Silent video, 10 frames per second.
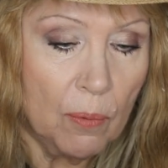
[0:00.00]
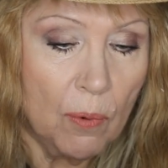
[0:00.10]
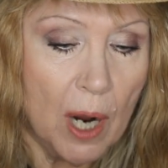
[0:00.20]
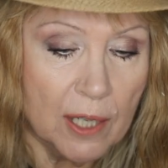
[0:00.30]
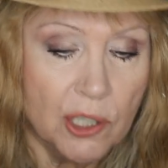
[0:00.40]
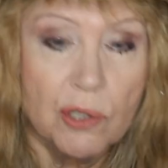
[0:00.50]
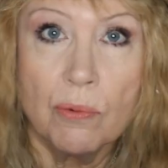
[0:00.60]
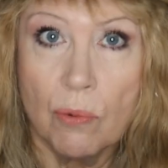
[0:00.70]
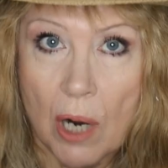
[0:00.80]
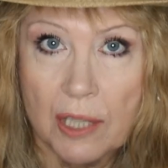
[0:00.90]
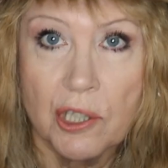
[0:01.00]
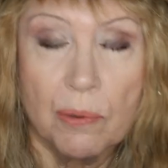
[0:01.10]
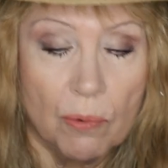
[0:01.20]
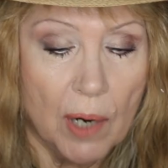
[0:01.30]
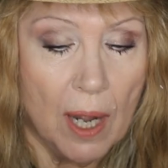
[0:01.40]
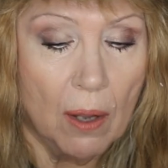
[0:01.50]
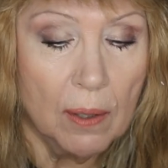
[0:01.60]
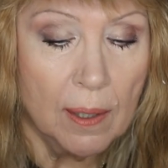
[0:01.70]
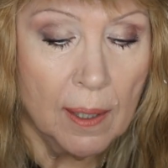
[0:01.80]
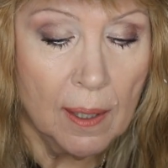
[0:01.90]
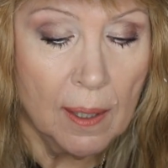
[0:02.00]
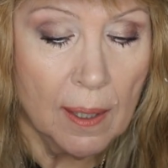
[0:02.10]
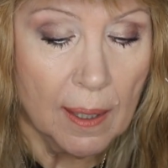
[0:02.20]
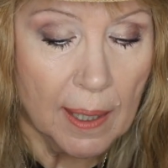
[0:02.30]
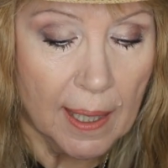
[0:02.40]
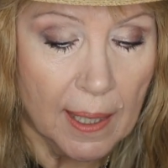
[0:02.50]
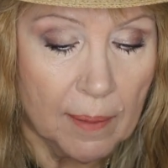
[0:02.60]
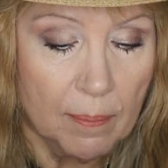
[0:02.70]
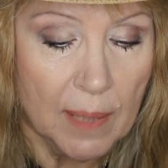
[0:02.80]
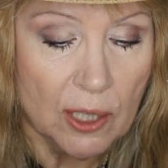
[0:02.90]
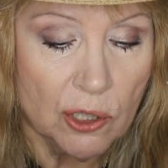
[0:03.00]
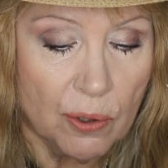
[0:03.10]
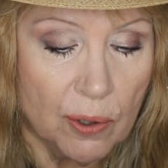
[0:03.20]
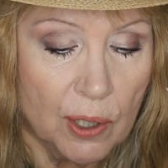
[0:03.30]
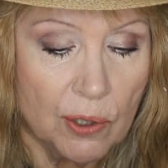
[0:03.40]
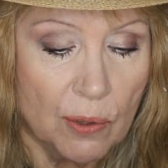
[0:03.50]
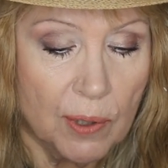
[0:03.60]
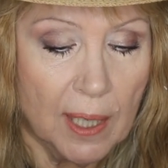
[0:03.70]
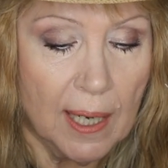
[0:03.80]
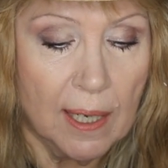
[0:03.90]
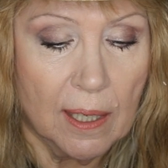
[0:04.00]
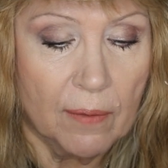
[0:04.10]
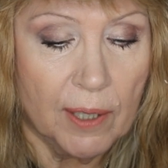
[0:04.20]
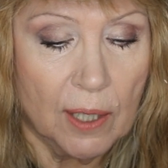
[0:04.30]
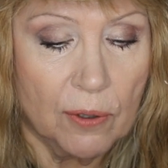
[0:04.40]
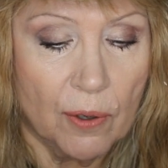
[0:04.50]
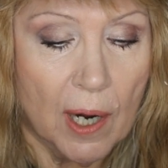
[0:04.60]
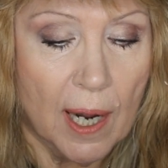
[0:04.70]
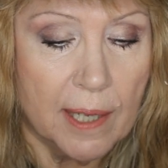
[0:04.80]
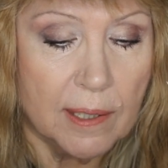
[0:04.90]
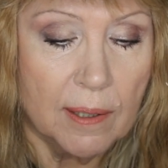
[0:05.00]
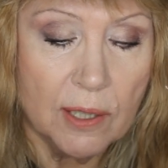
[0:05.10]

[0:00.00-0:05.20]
wash it well, and make sure you don't get any of it in your eyes.